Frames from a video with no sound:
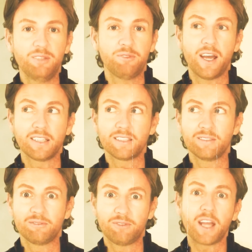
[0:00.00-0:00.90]
In fact,
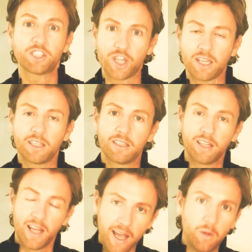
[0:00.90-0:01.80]
fact check
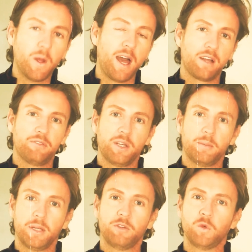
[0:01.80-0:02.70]
the hell out of
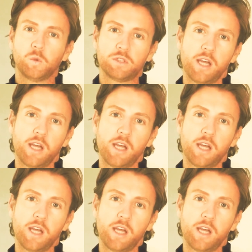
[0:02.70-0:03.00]
him in real